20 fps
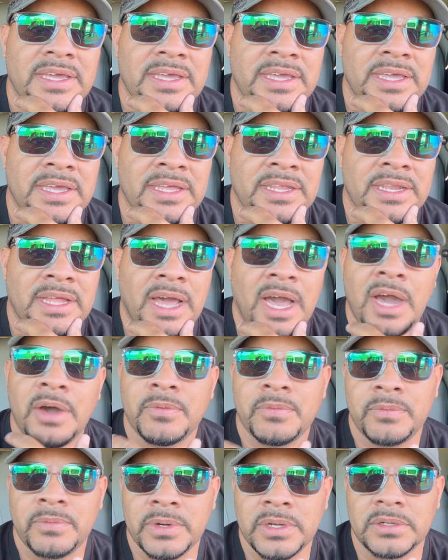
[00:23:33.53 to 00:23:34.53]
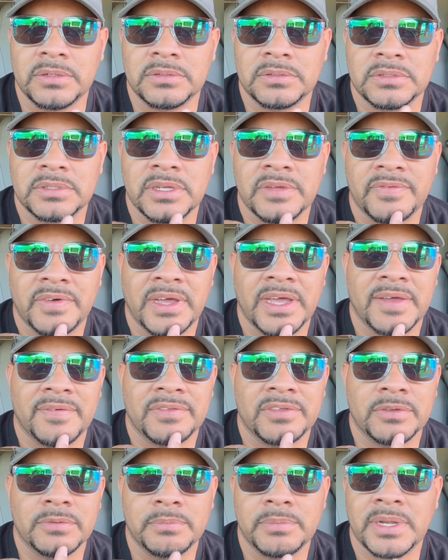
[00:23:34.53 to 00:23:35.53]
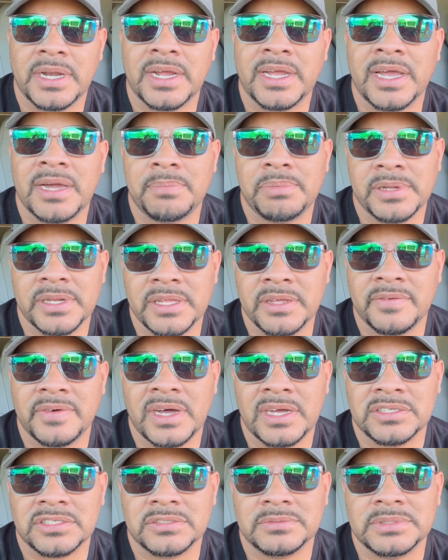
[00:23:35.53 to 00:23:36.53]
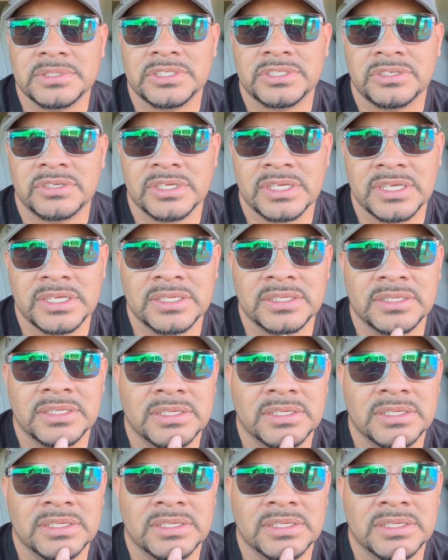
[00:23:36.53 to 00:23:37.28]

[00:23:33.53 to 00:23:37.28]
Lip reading: And I will if I have to, but I got plenty of options in trucking